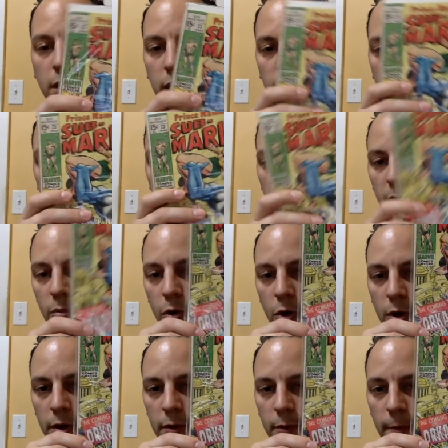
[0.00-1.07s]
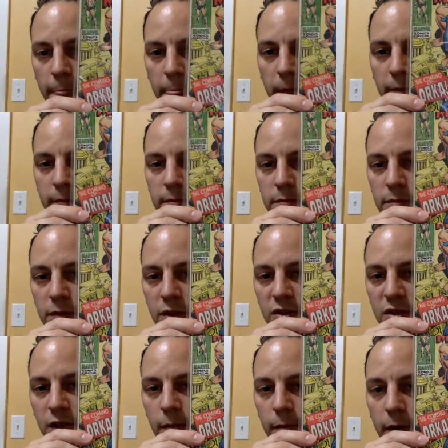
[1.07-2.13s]
Namor the
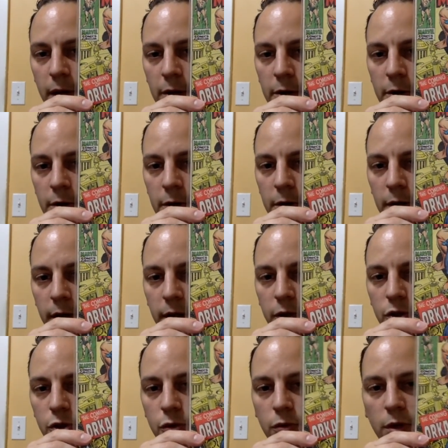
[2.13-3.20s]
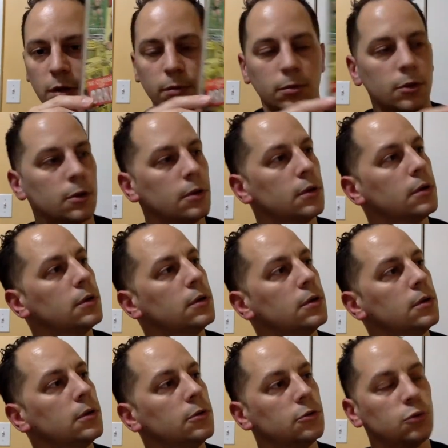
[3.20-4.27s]
Submariner, issue number
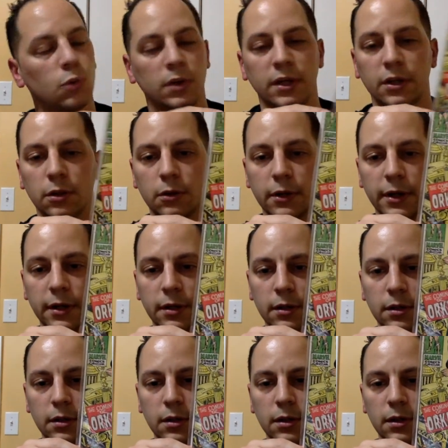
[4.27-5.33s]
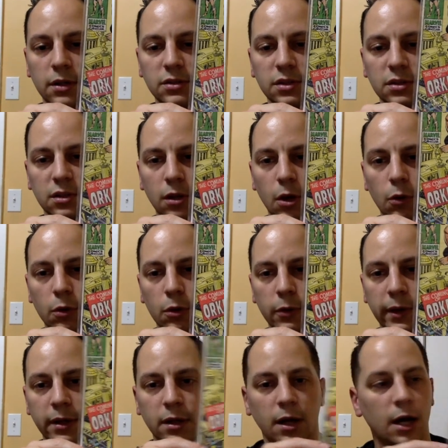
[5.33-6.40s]
23. This is a lower
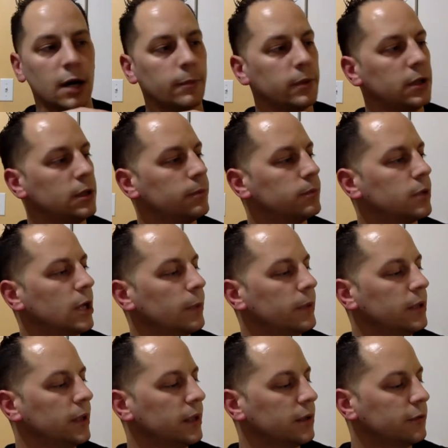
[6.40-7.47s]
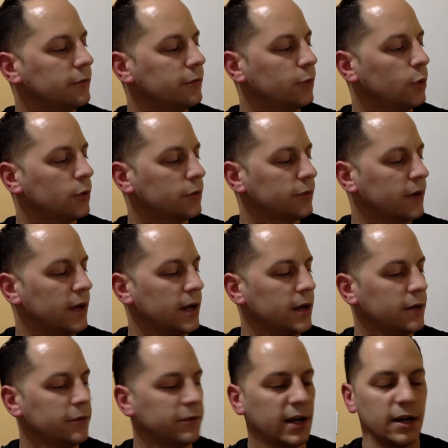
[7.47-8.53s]
grade copy, probably like a
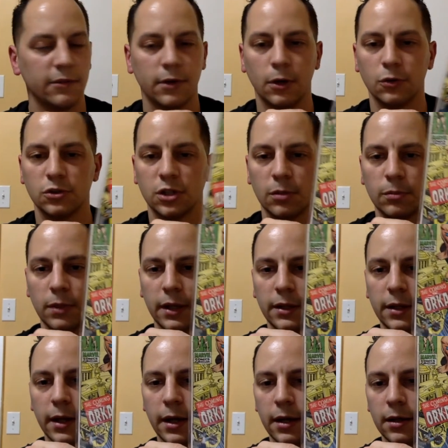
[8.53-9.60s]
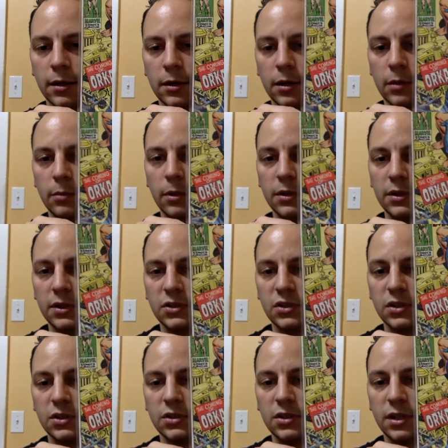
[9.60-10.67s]
4-5, 5-0, something like that. But this
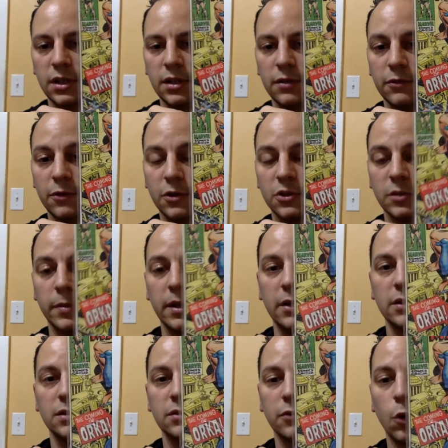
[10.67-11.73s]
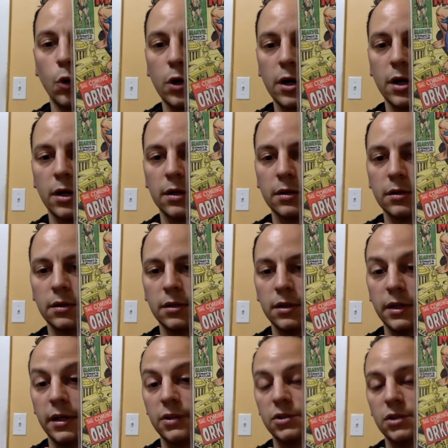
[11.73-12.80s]
is the first appearance of Orca, and
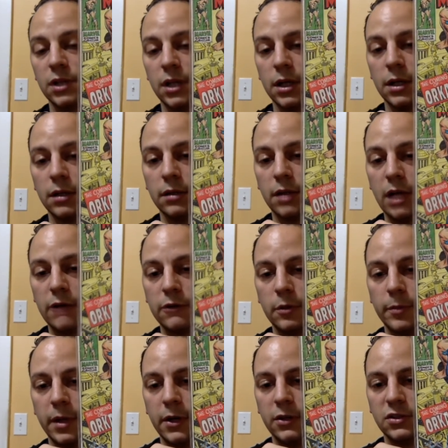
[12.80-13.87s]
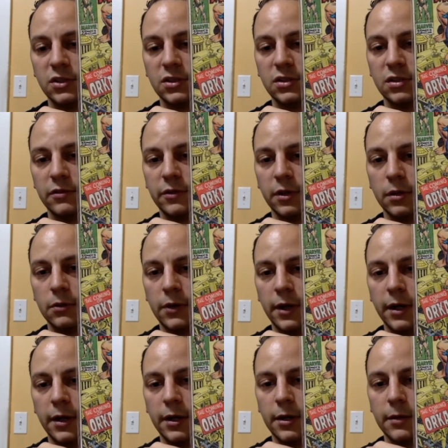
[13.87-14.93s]
it's a cover appearance. This is the villain
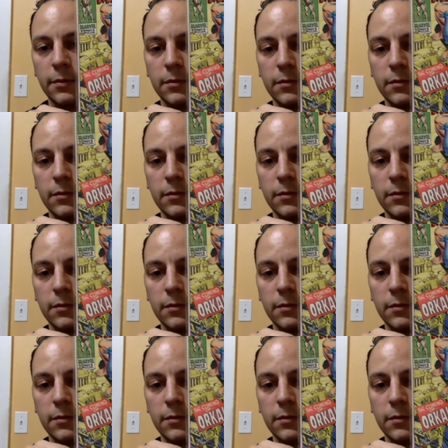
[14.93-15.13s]
right here.